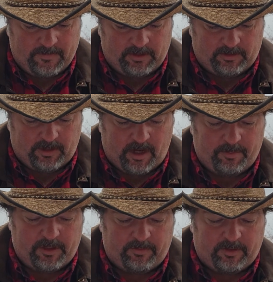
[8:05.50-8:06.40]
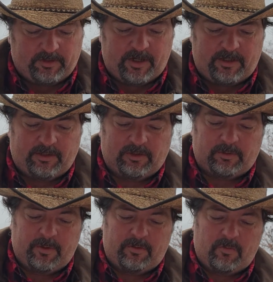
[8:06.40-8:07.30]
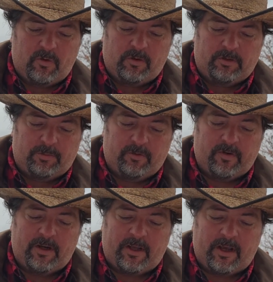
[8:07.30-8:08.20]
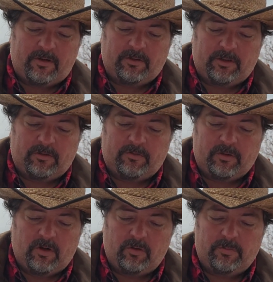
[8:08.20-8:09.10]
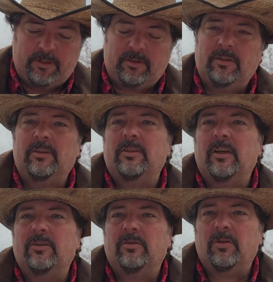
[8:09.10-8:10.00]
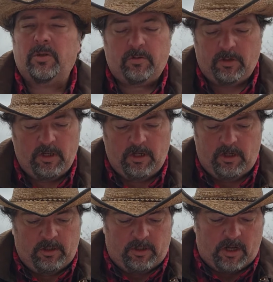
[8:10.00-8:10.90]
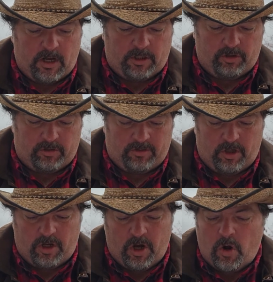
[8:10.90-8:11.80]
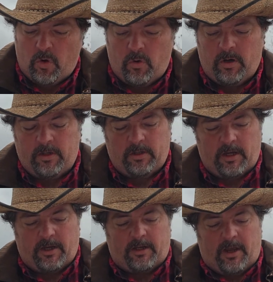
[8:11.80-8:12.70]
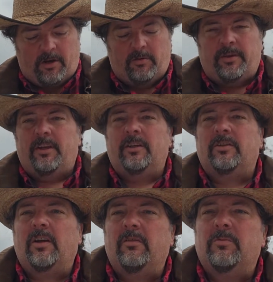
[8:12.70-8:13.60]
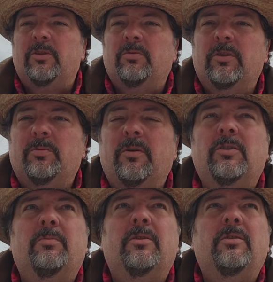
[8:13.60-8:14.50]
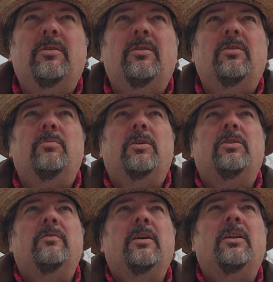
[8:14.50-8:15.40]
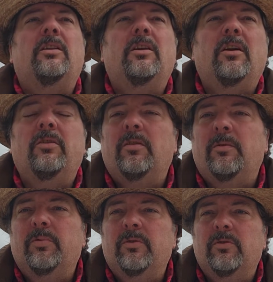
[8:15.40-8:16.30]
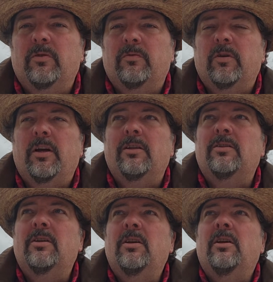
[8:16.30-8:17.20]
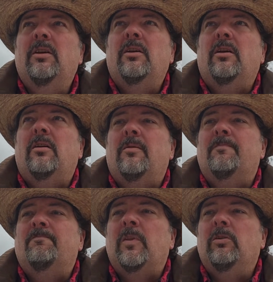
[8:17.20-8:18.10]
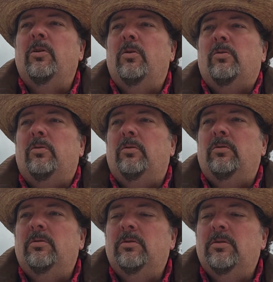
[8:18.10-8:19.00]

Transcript: Let's see, I believe the state needs to spend more to provide housing for homelessness. Yes or no? No. I don't think it's government's responsibility to do much of anything other than preserve rights. Local